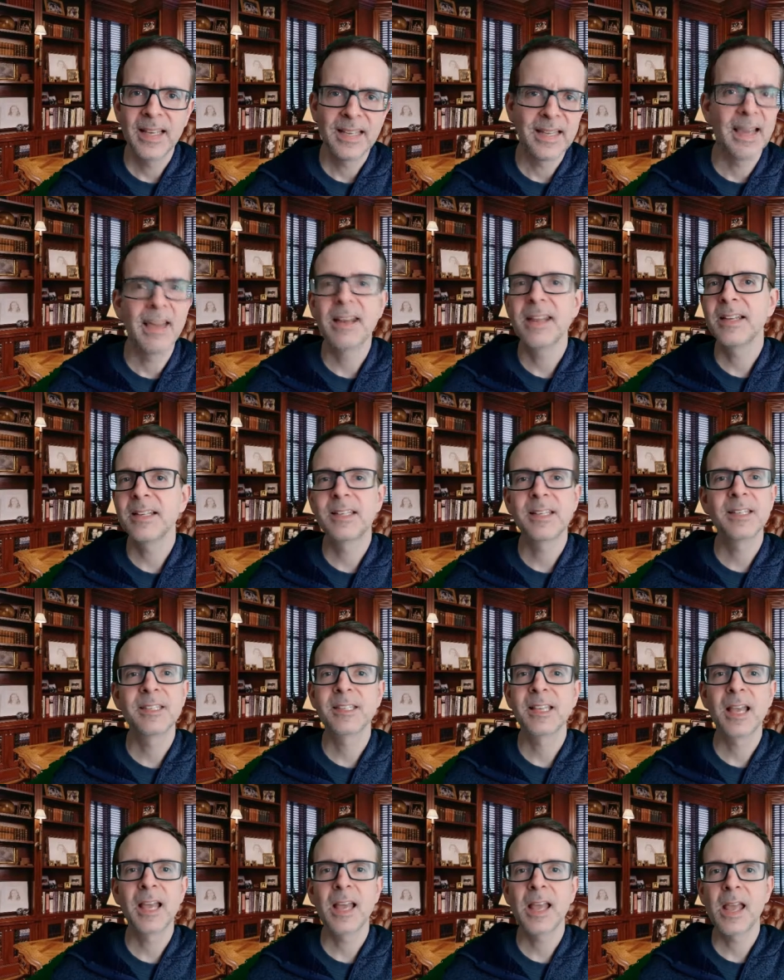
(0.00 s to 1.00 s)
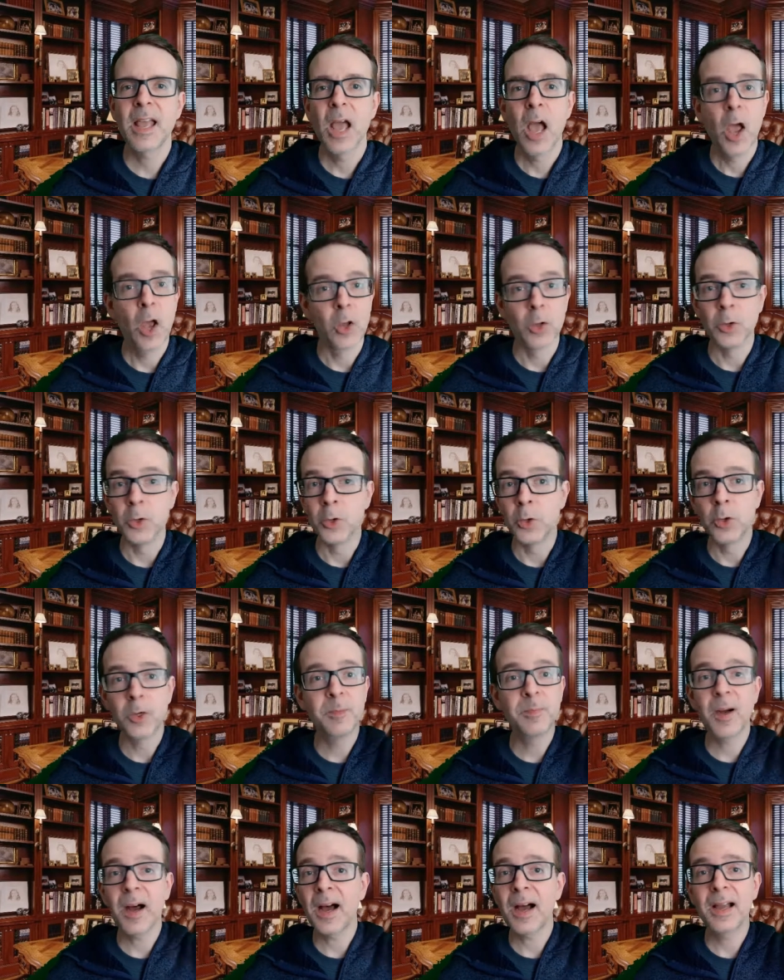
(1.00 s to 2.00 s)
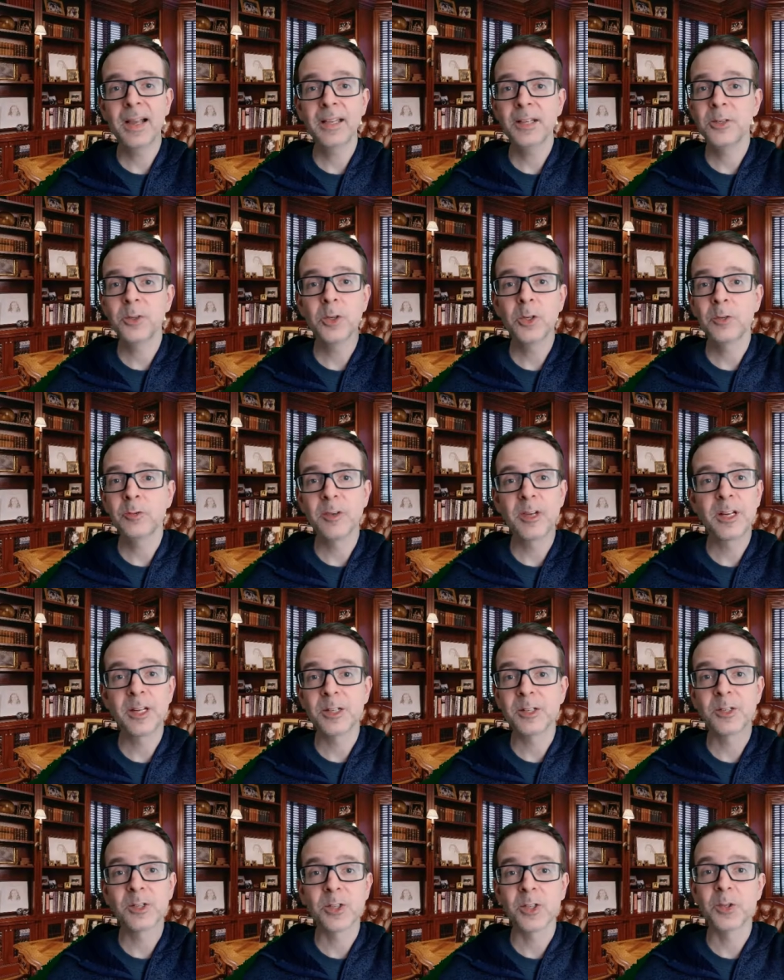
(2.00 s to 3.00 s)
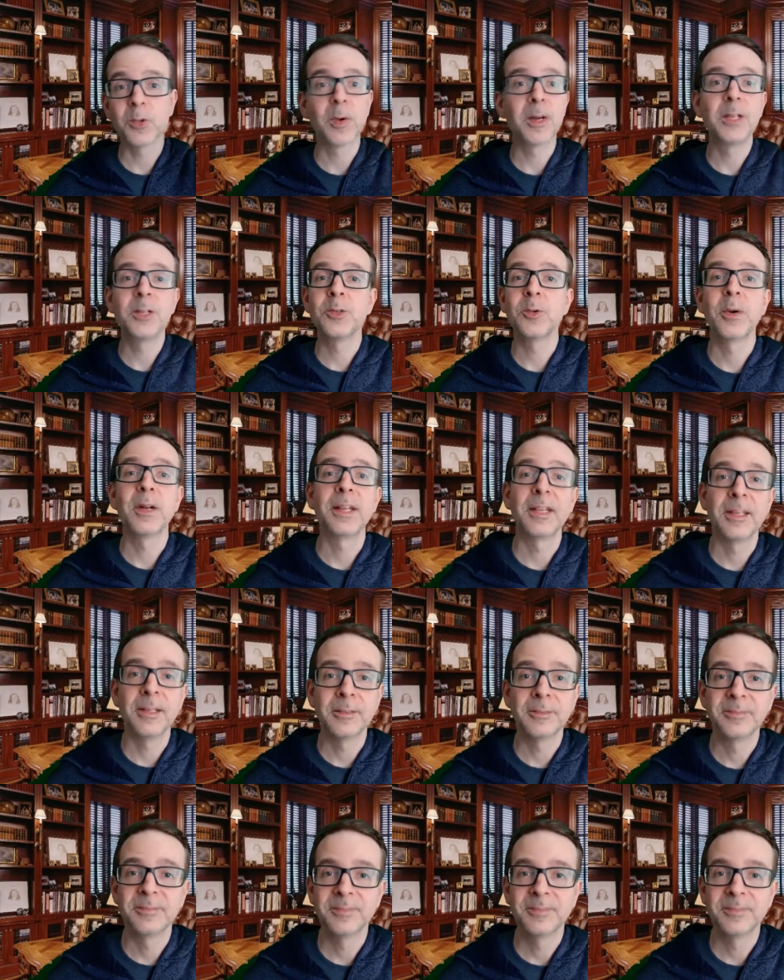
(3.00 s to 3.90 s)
Getting to say goodbye and good riddance to 2020.